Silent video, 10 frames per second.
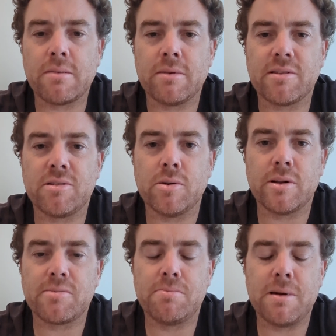let's do
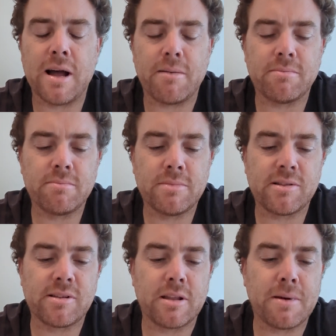it.
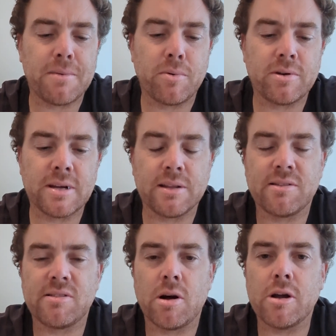Let's get the paperwork done.
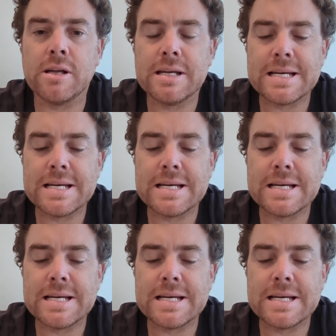So